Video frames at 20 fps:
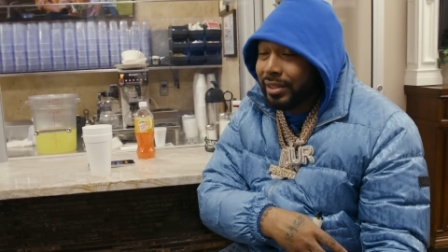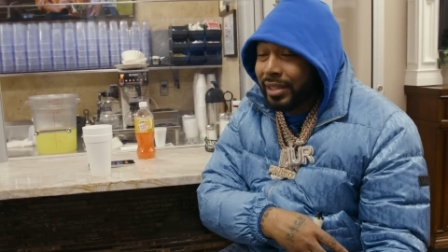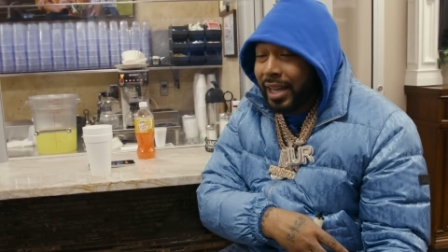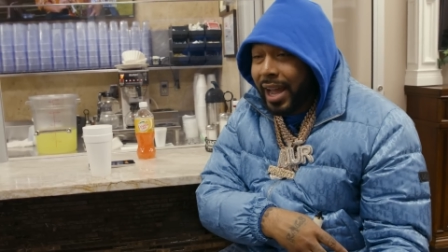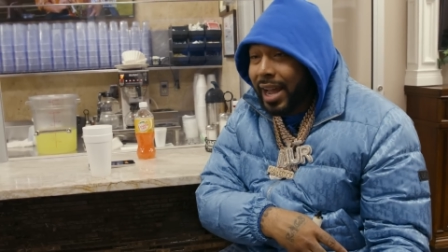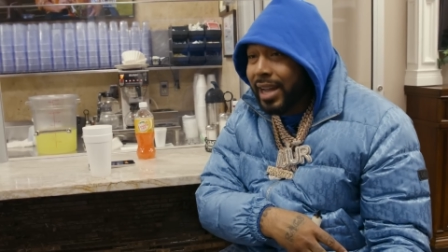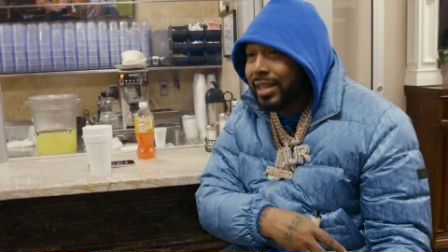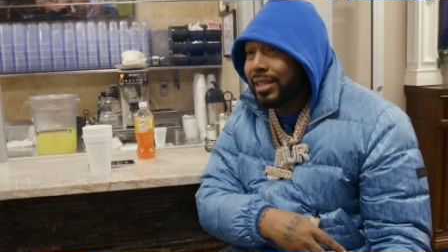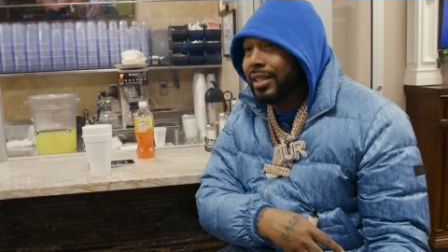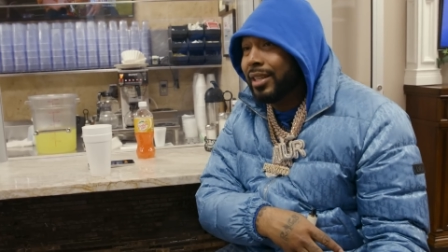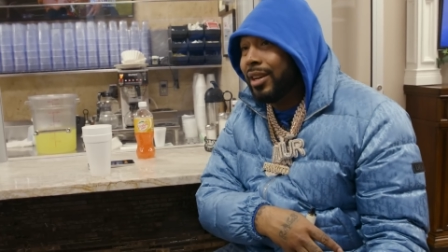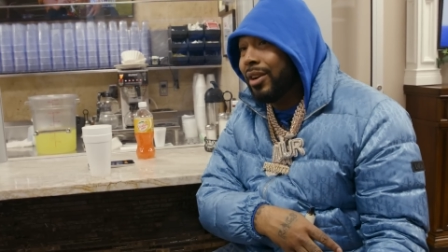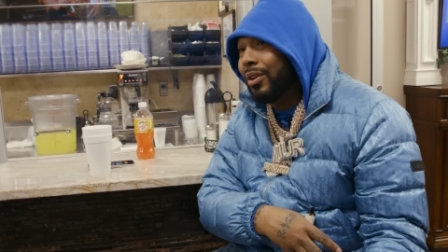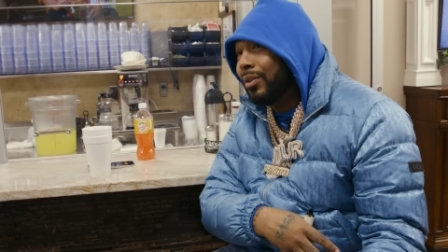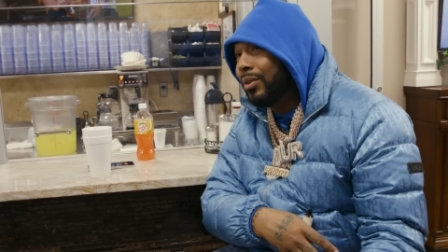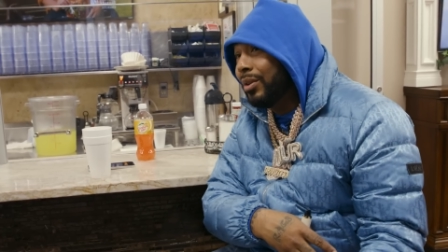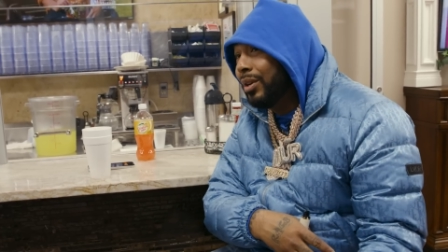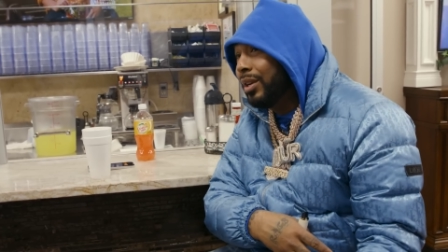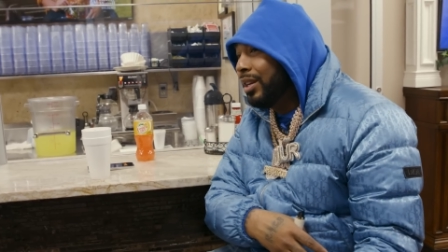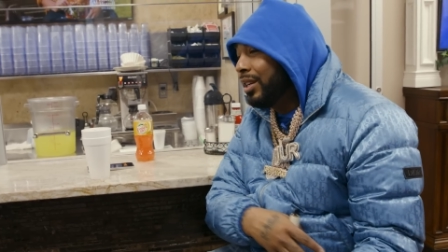days
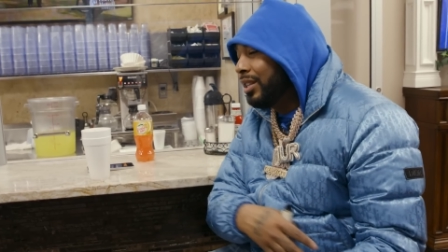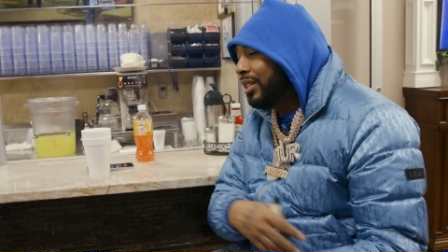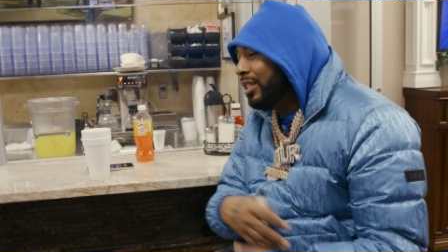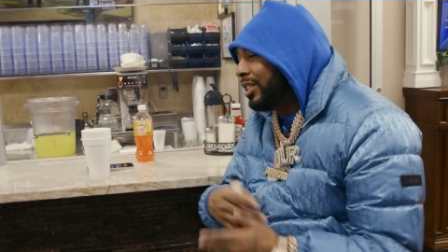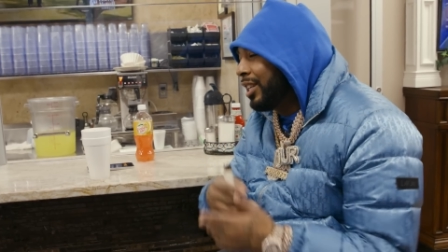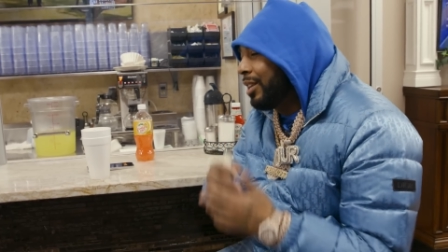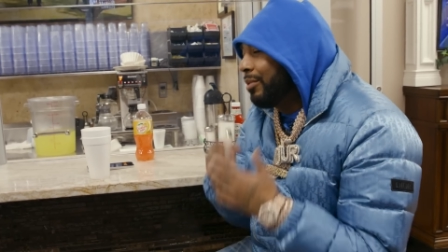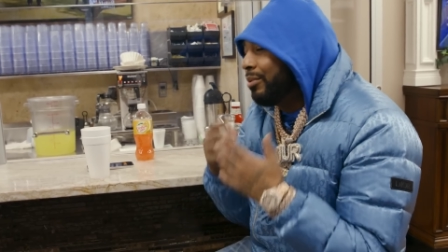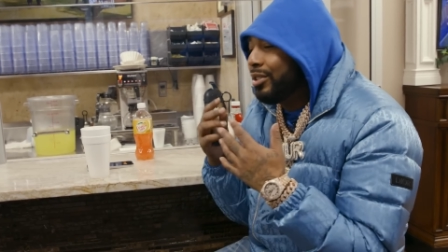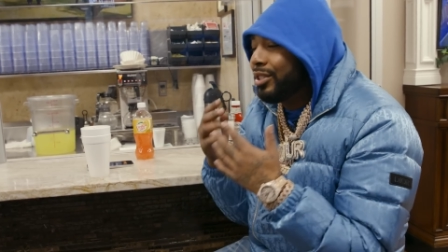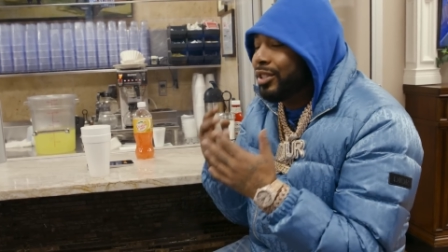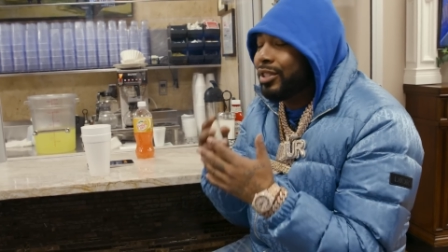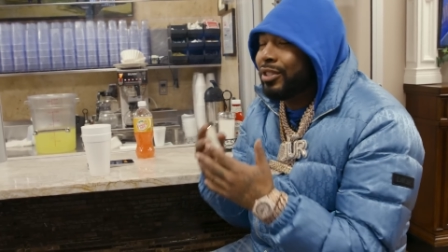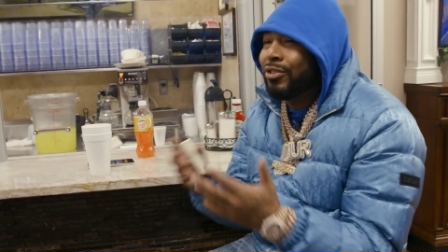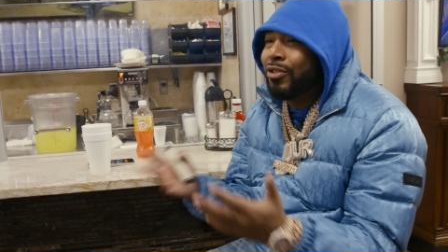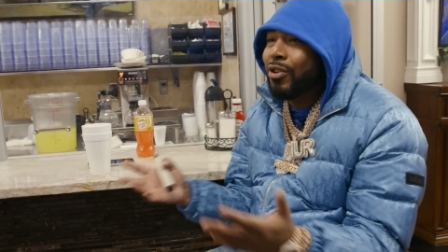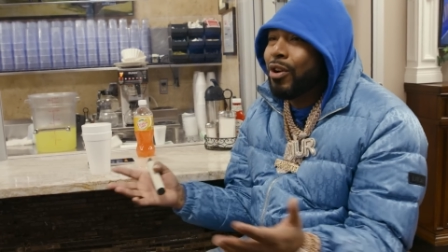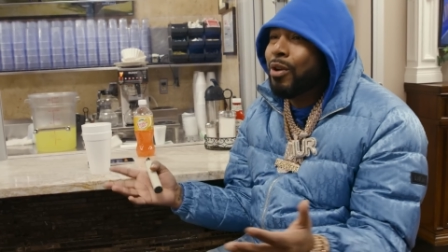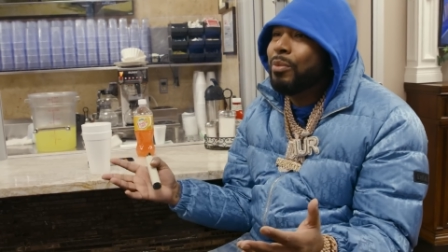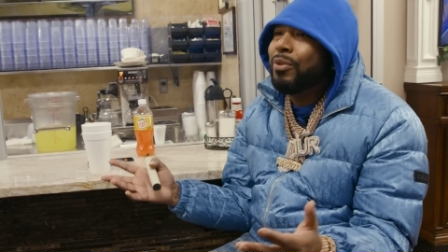ago, shit was just
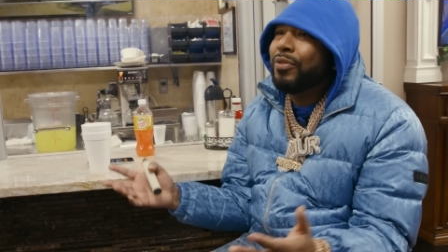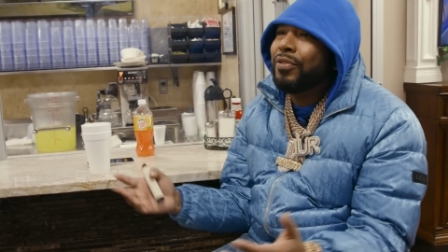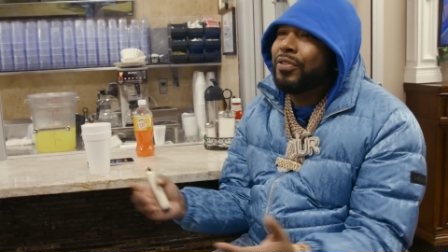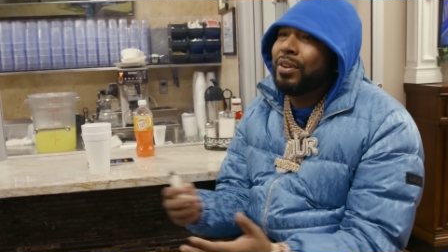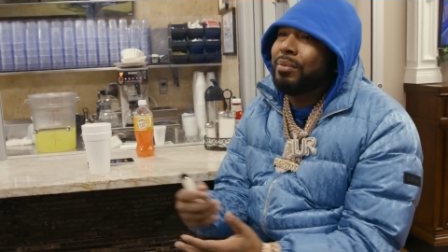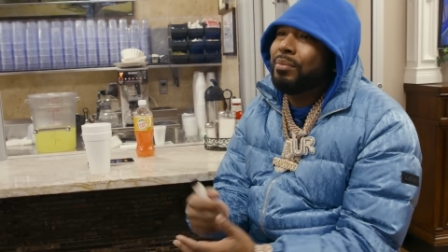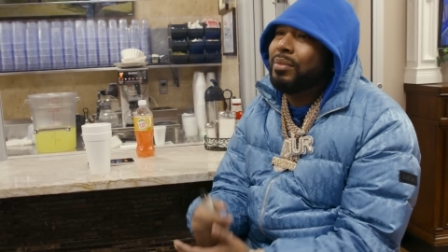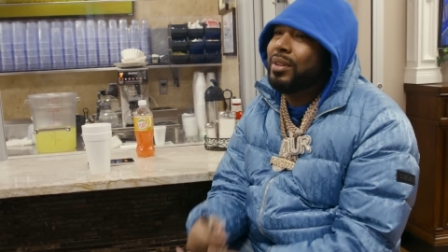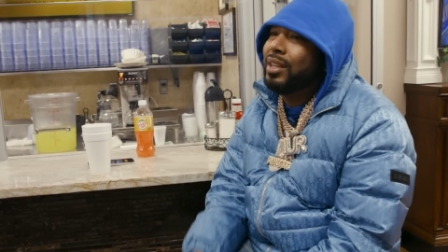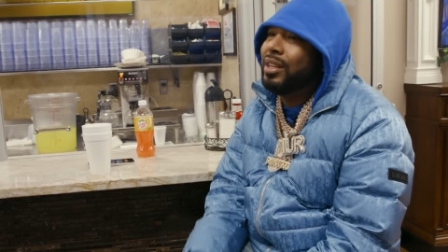normal for me.